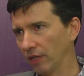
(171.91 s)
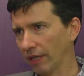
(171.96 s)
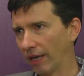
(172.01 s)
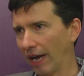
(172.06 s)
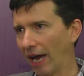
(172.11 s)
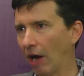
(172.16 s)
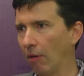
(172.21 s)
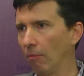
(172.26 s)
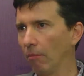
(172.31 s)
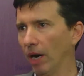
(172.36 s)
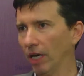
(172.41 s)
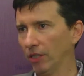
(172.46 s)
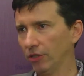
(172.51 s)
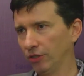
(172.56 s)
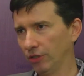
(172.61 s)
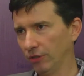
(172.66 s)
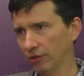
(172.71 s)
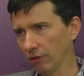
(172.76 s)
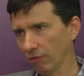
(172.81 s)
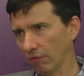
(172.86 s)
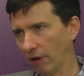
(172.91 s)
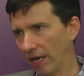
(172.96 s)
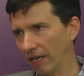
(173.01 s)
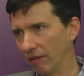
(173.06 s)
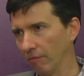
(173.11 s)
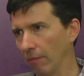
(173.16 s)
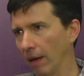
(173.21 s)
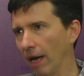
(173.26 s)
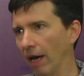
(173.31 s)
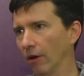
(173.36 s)
Like, how much is the right
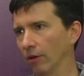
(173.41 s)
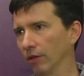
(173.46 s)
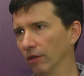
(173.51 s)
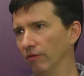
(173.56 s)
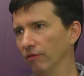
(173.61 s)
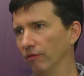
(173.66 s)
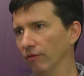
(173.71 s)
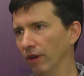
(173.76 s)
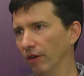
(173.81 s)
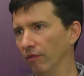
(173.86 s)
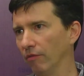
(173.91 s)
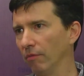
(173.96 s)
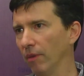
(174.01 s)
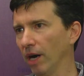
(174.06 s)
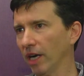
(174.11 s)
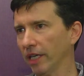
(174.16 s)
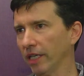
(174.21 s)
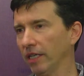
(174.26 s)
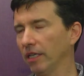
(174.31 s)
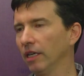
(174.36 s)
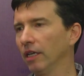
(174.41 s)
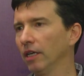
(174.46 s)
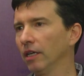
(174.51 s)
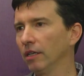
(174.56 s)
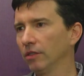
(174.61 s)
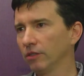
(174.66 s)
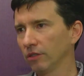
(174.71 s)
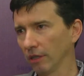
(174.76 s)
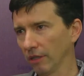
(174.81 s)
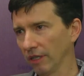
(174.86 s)
amount of money
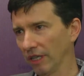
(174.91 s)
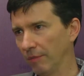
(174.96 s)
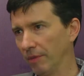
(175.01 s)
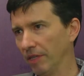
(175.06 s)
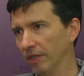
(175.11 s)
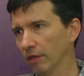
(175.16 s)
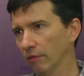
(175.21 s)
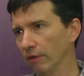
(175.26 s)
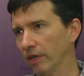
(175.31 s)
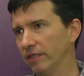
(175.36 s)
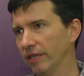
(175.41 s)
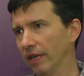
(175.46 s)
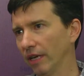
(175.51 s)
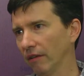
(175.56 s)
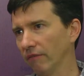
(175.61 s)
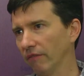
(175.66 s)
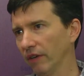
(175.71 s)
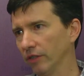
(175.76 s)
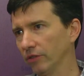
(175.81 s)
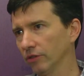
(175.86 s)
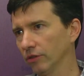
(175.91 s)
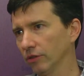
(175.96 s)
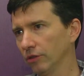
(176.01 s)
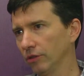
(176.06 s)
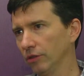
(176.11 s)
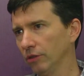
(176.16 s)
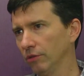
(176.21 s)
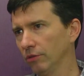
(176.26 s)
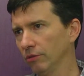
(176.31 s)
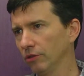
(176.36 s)
to limit the retail investor
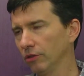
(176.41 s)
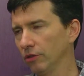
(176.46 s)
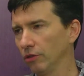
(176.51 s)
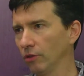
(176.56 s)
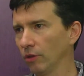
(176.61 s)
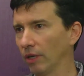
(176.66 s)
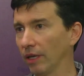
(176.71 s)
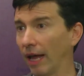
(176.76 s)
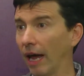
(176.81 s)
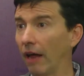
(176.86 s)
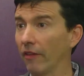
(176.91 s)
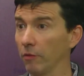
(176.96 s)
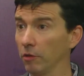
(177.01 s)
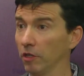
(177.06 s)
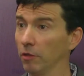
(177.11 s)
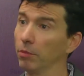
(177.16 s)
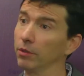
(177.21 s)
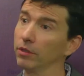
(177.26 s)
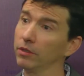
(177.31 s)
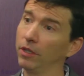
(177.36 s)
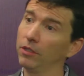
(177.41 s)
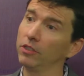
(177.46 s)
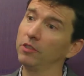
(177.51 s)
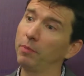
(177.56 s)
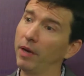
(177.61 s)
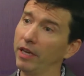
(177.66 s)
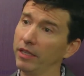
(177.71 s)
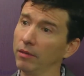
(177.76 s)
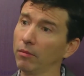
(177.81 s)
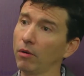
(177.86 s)
to allow them to
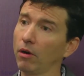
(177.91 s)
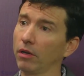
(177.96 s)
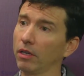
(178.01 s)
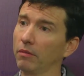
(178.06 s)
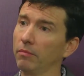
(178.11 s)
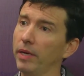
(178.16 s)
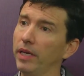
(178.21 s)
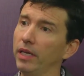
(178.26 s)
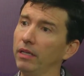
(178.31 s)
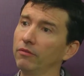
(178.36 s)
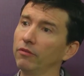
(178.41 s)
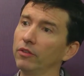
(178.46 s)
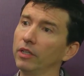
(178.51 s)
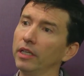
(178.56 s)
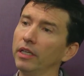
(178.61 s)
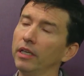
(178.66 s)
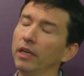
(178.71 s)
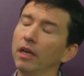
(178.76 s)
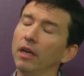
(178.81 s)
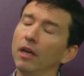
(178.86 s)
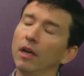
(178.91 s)
participate in the market meaningfully,